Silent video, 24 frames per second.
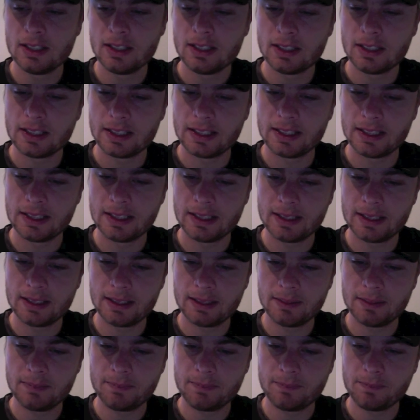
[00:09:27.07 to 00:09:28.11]

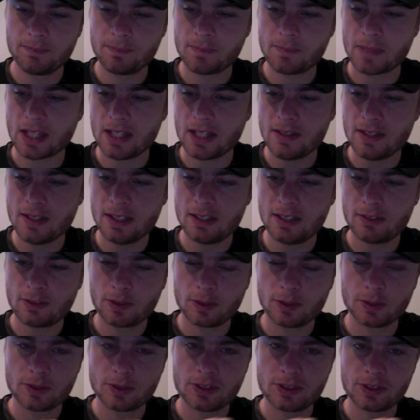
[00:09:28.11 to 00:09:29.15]
And then of
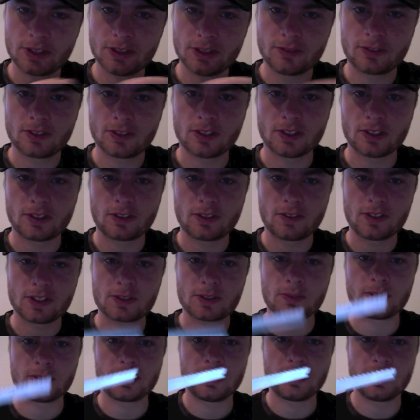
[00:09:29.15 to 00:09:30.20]
course you've got this
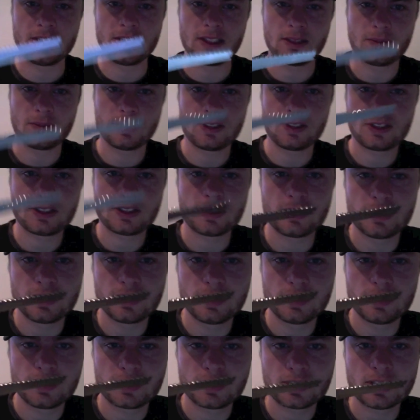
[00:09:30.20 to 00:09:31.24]
one here, which
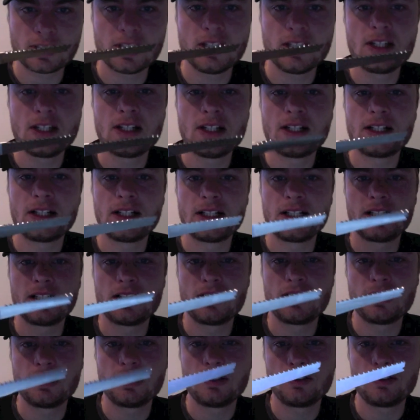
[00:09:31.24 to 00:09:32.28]
is
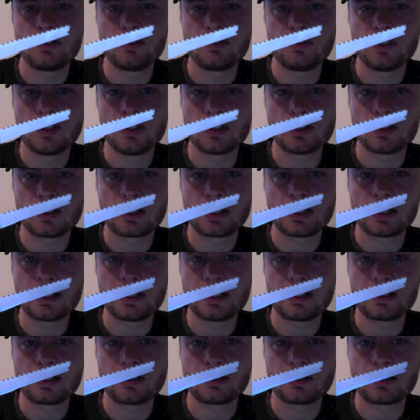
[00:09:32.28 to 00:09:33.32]

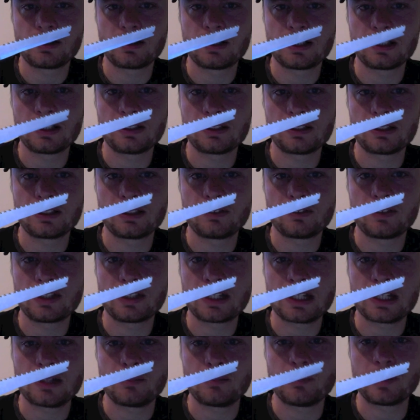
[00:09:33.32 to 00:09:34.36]
cutting kindling if you're
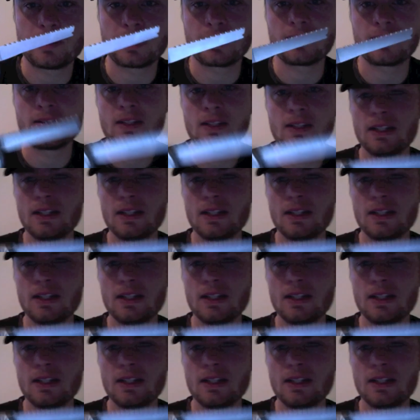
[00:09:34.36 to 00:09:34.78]
camping.